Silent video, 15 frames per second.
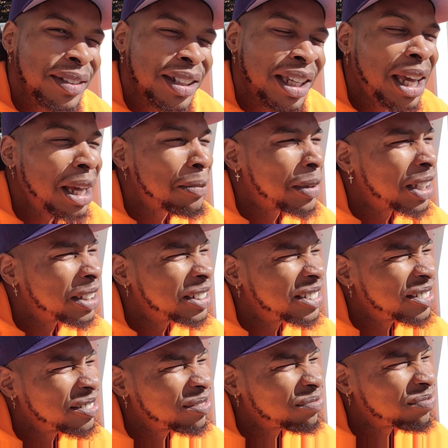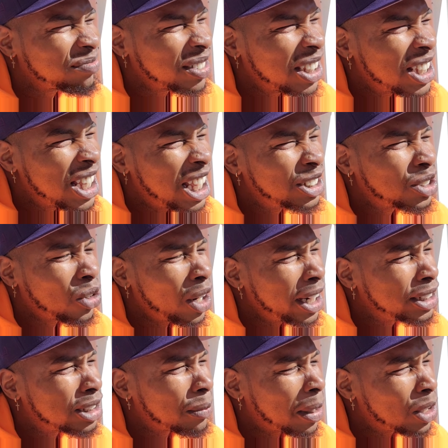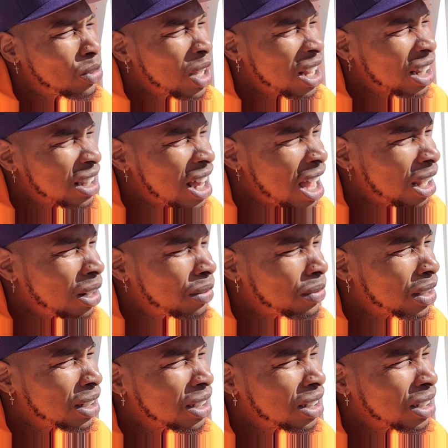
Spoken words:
Yeah, man, it's crazy, man. You got a lot of